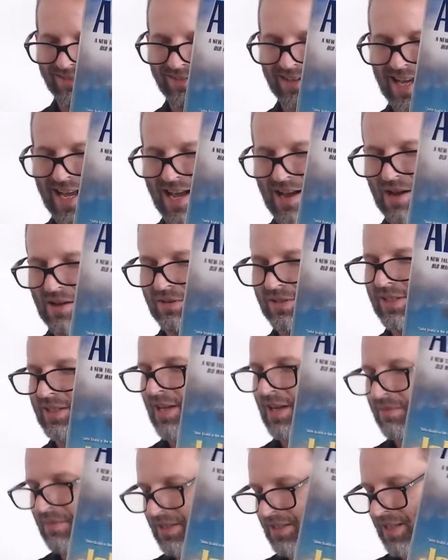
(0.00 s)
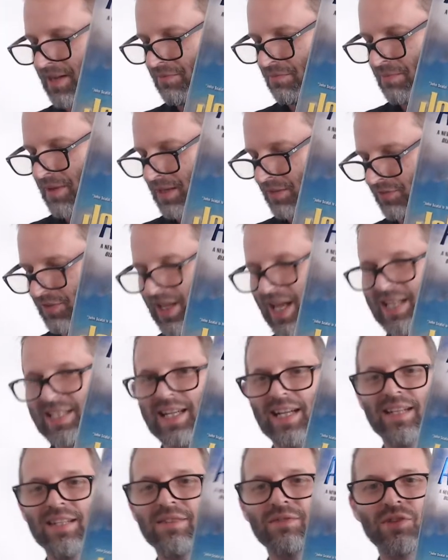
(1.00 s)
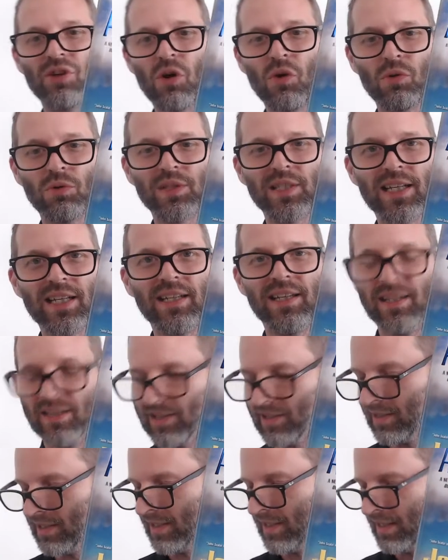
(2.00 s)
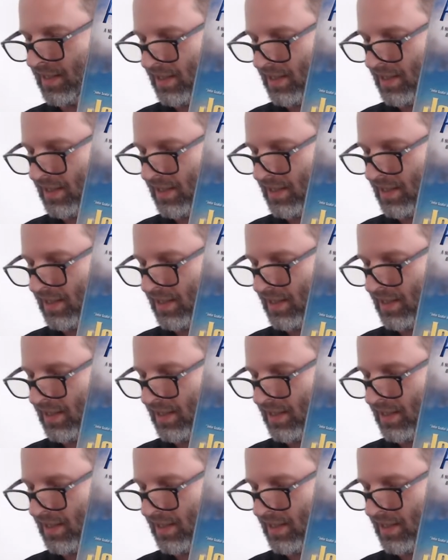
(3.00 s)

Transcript: Wow, talk about saving best for last. I didn't even know it was in here.